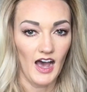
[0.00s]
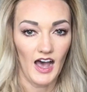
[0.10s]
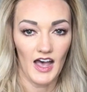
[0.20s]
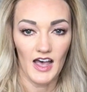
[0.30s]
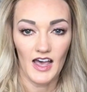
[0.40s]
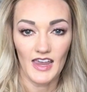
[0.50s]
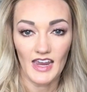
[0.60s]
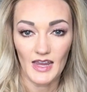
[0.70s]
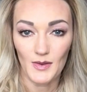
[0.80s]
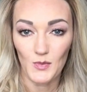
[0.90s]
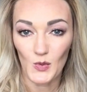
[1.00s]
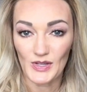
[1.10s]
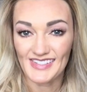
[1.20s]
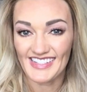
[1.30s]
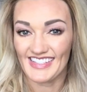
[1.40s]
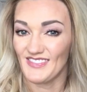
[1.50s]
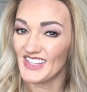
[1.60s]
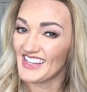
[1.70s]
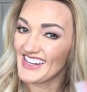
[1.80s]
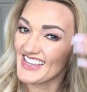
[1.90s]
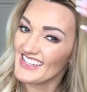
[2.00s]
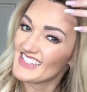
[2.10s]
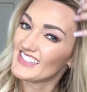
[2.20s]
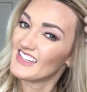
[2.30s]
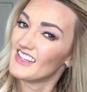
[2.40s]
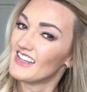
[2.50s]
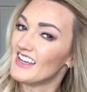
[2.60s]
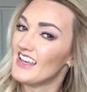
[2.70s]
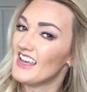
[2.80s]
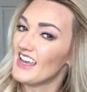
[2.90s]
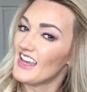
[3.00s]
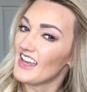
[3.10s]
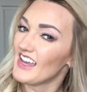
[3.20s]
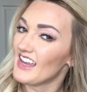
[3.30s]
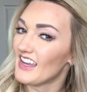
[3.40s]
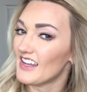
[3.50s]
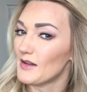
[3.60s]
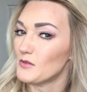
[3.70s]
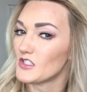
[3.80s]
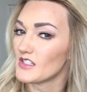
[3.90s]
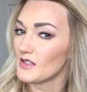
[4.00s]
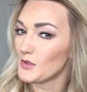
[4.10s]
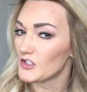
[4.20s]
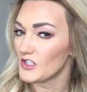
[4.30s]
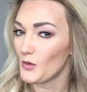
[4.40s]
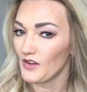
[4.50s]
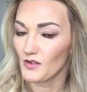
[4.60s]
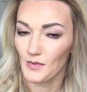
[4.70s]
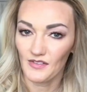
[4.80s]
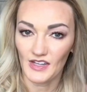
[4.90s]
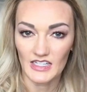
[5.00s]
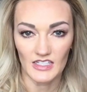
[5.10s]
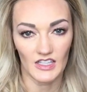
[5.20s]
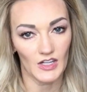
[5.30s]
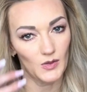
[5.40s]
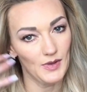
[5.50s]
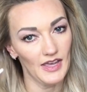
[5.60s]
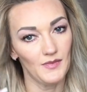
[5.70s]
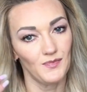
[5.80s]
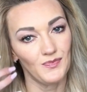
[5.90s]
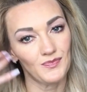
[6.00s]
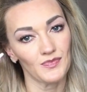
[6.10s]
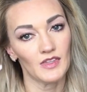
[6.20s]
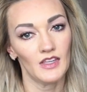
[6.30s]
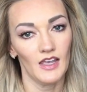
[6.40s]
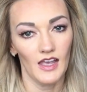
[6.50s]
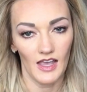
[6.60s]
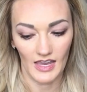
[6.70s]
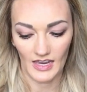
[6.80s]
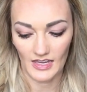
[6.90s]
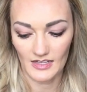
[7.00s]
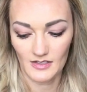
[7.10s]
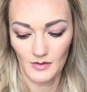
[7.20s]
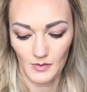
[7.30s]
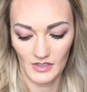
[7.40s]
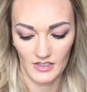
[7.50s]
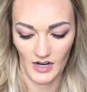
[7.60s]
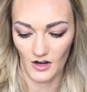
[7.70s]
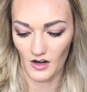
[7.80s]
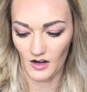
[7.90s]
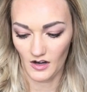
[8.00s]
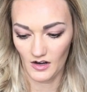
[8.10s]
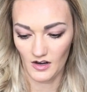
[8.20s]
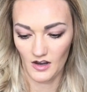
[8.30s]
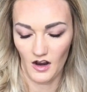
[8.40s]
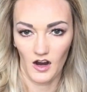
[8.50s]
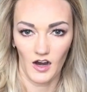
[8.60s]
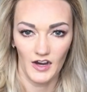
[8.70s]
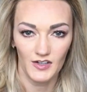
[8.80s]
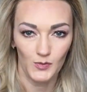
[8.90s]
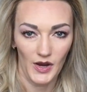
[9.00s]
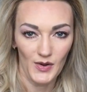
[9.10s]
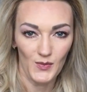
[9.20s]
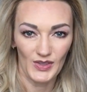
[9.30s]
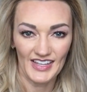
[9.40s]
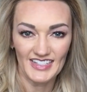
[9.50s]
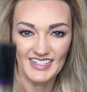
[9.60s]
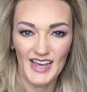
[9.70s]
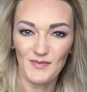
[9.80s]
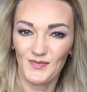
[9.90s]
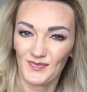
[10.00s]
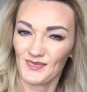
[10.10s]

I am going to leave it like this, and I'm just going to push it away from my face a little bit, and I'm going to take our hairspray one last time.